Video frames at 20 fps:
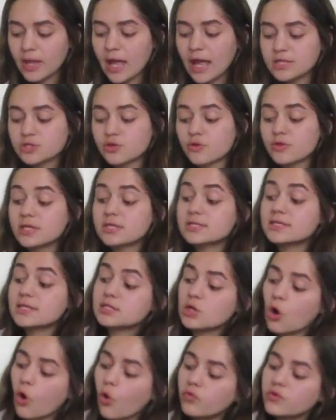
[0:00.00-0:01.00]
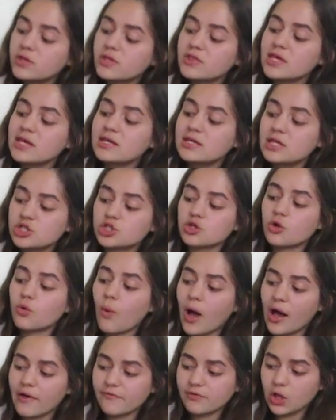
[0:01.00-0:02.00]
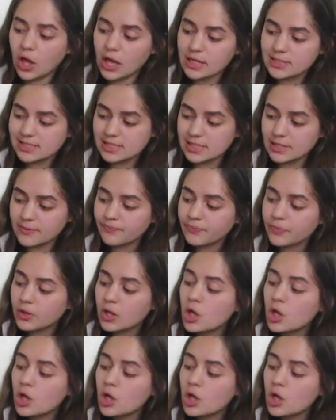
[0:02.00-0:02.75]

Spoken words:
And so this is only the initial y velocity.